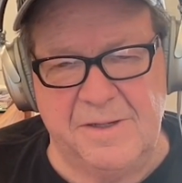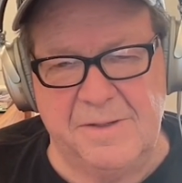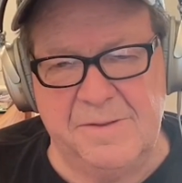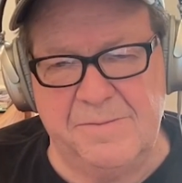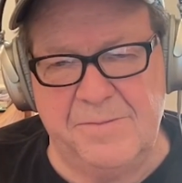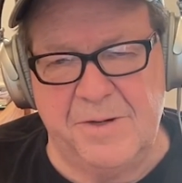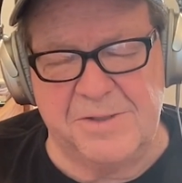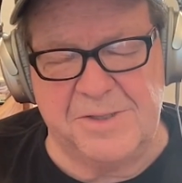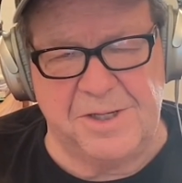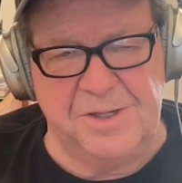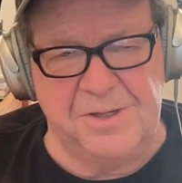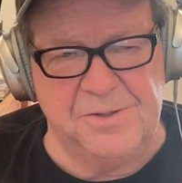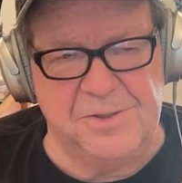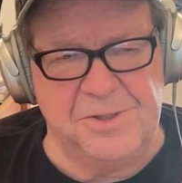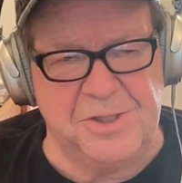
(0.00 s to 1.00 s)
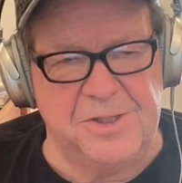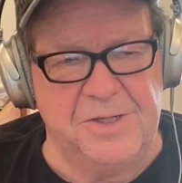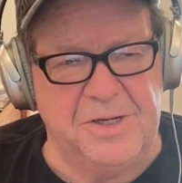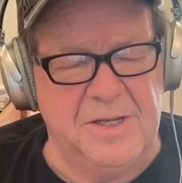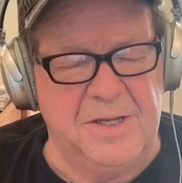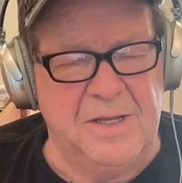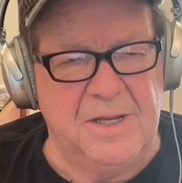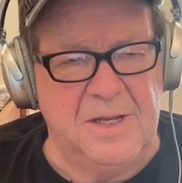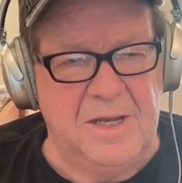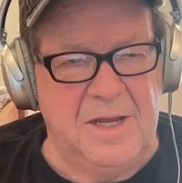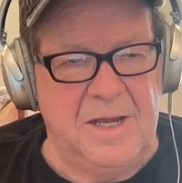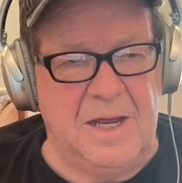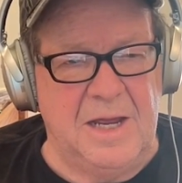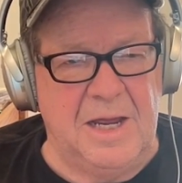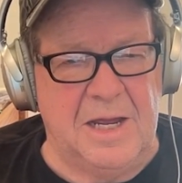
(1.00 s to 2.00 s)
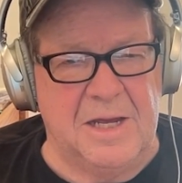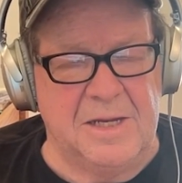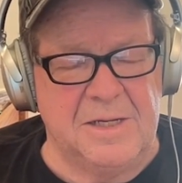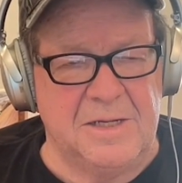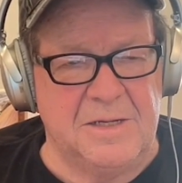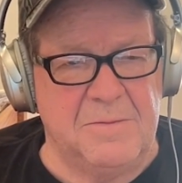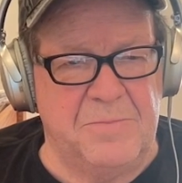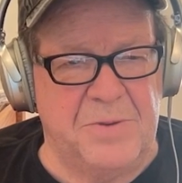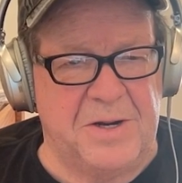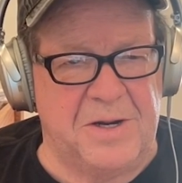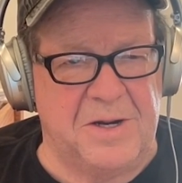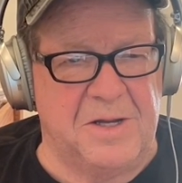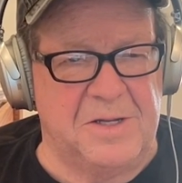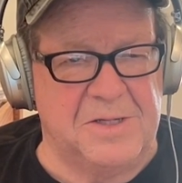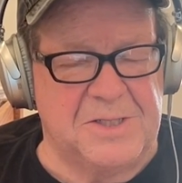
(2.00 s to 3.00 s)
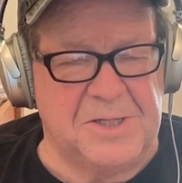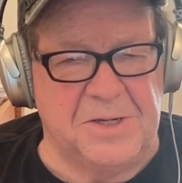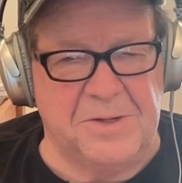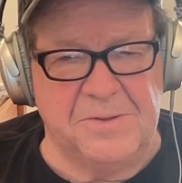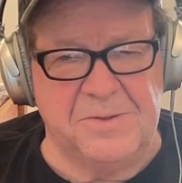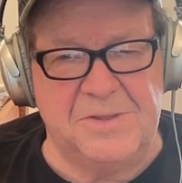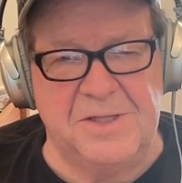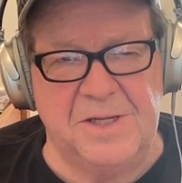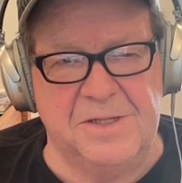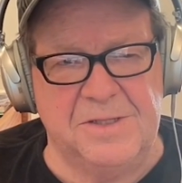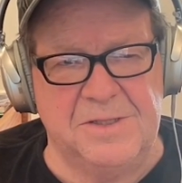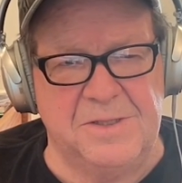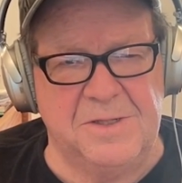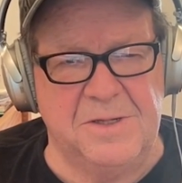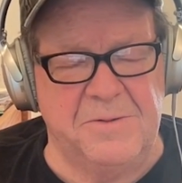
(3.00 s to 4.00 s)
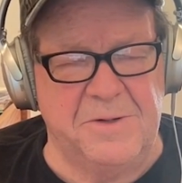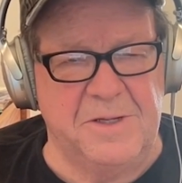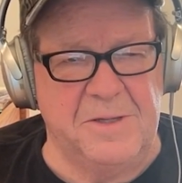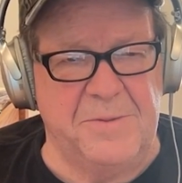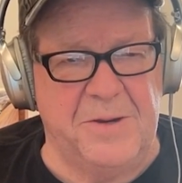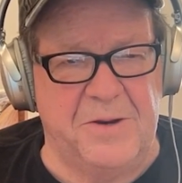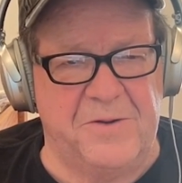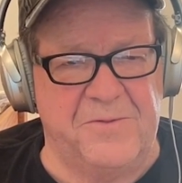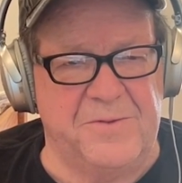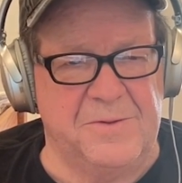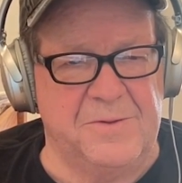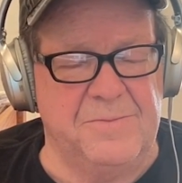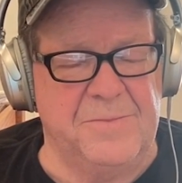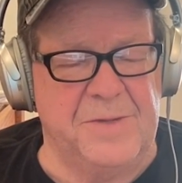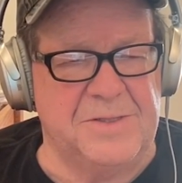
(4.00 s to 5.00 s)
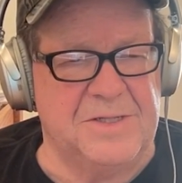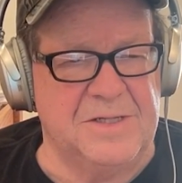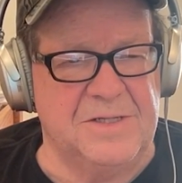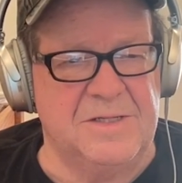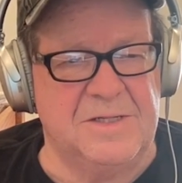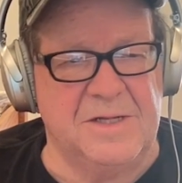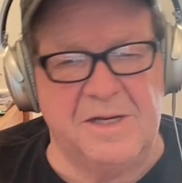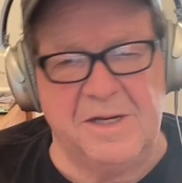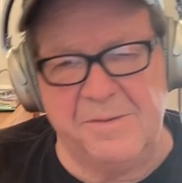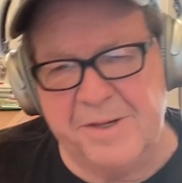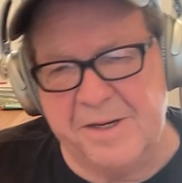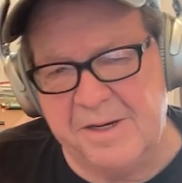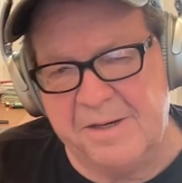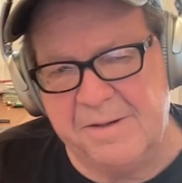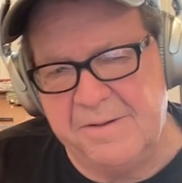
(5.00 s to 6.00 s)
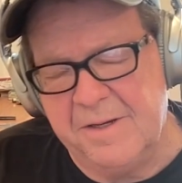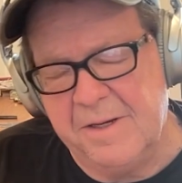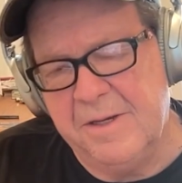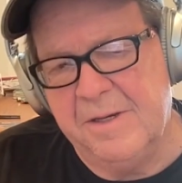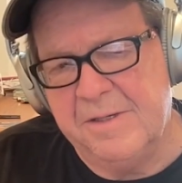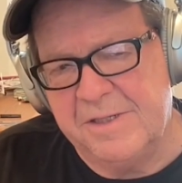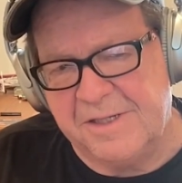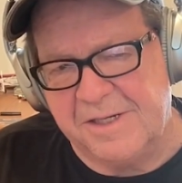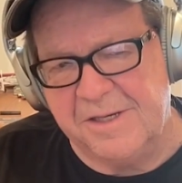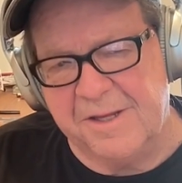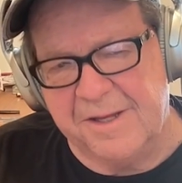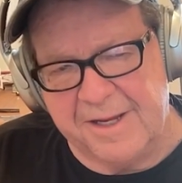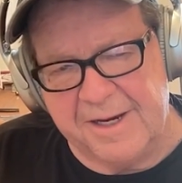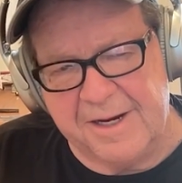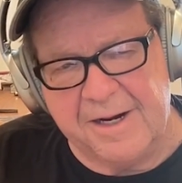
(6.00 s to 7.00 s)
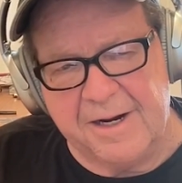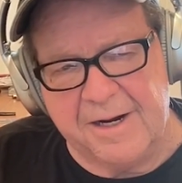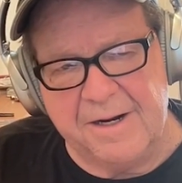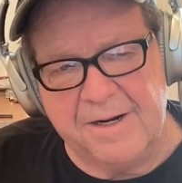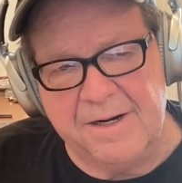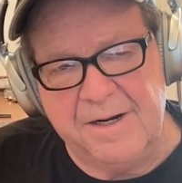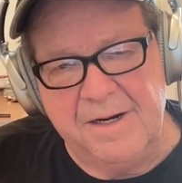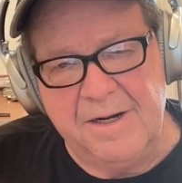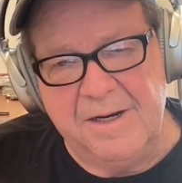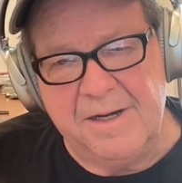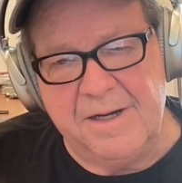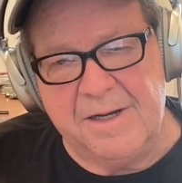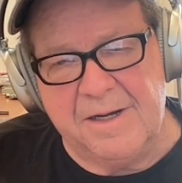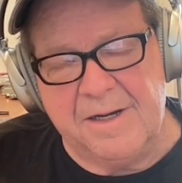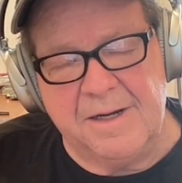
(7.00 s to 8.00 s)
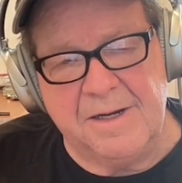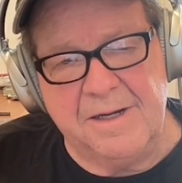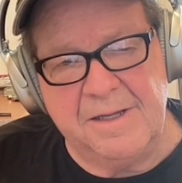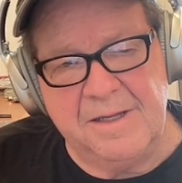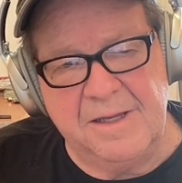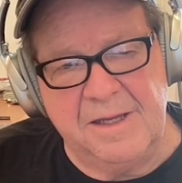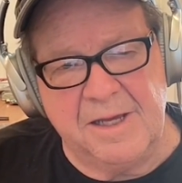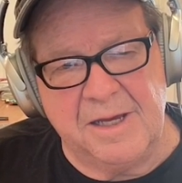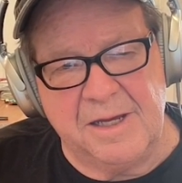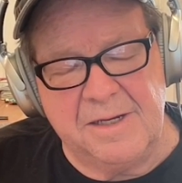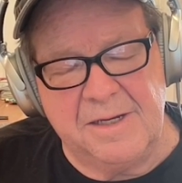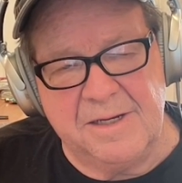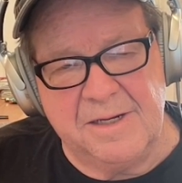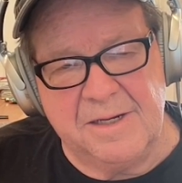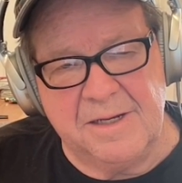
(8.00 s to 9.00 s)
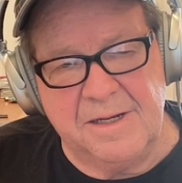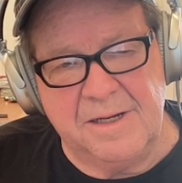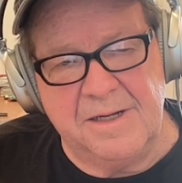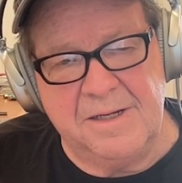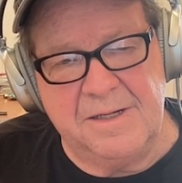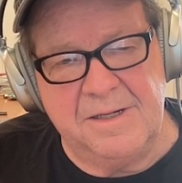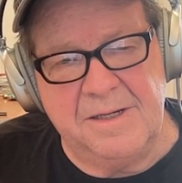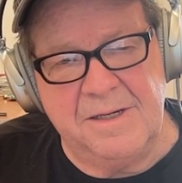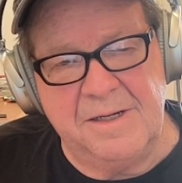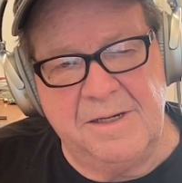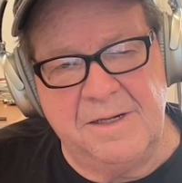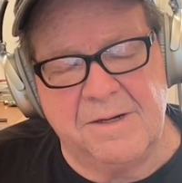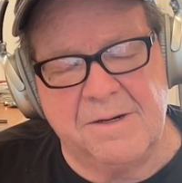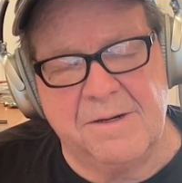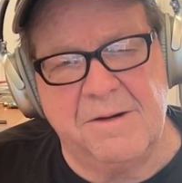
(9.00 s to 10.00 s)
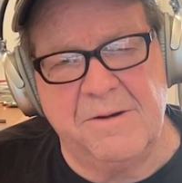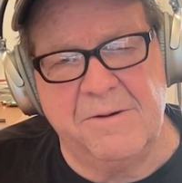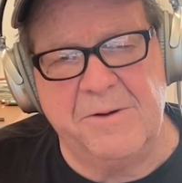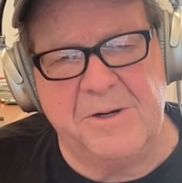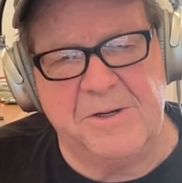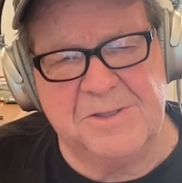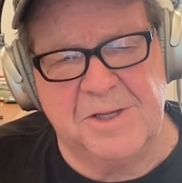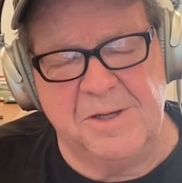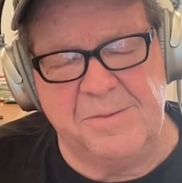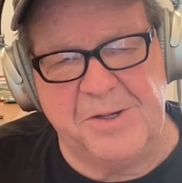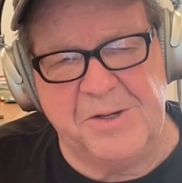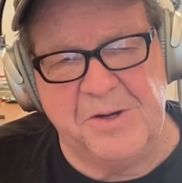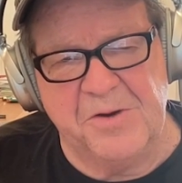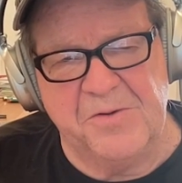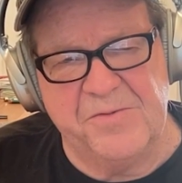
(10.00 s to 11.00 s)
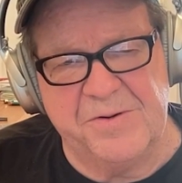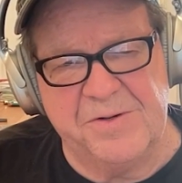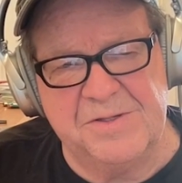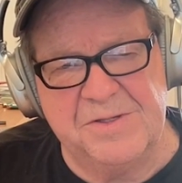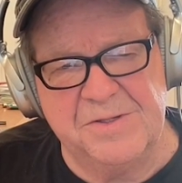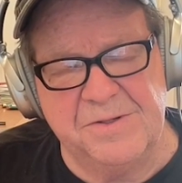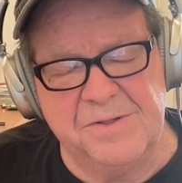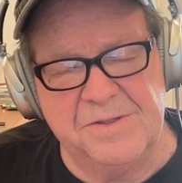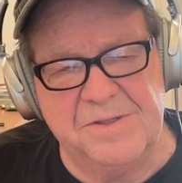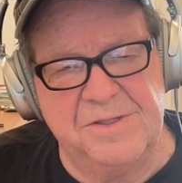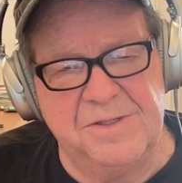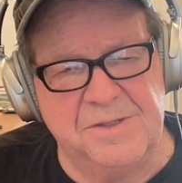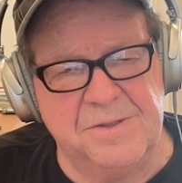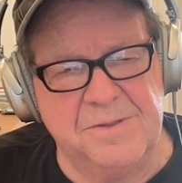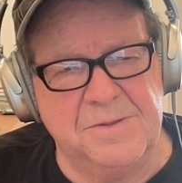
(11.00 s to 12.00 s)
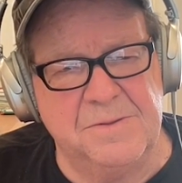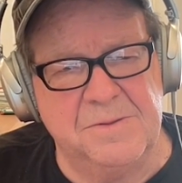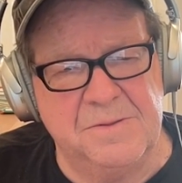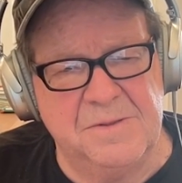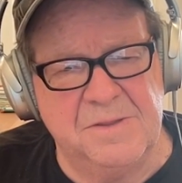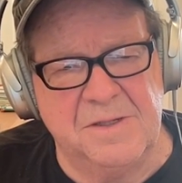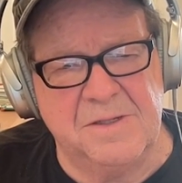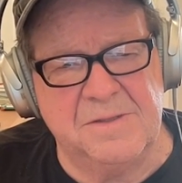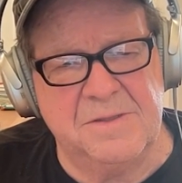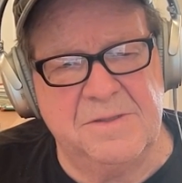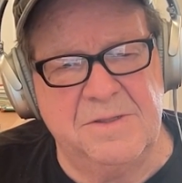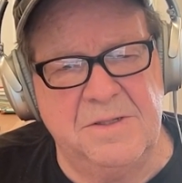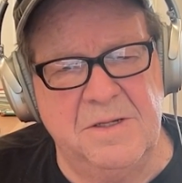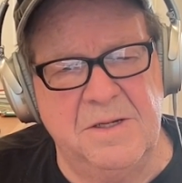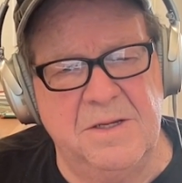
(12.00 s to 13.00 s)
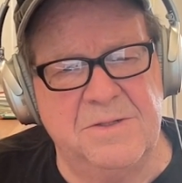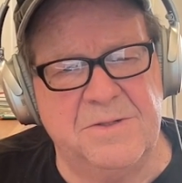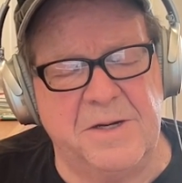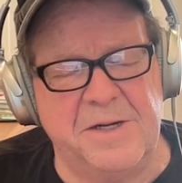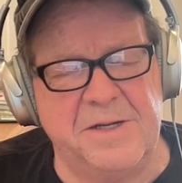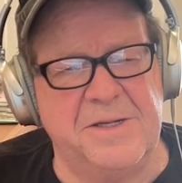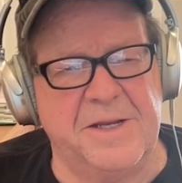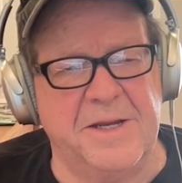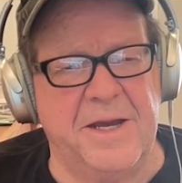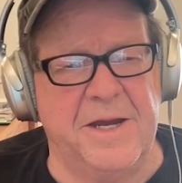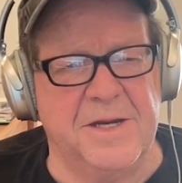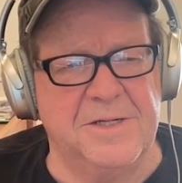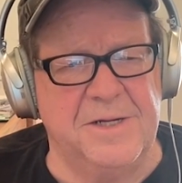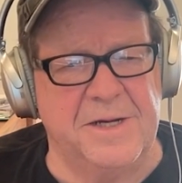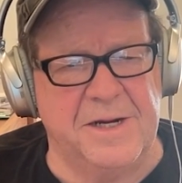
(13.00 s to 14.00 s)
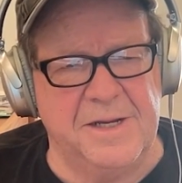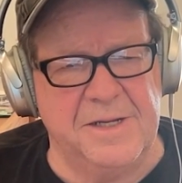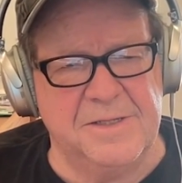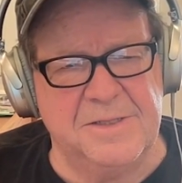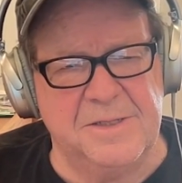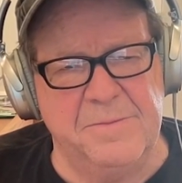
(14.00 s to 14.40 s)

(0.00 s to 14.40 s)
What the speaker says: prosecution, but it also sends a really powerful message to anybody still there that your career is going to be over as soon as you try to take action against him.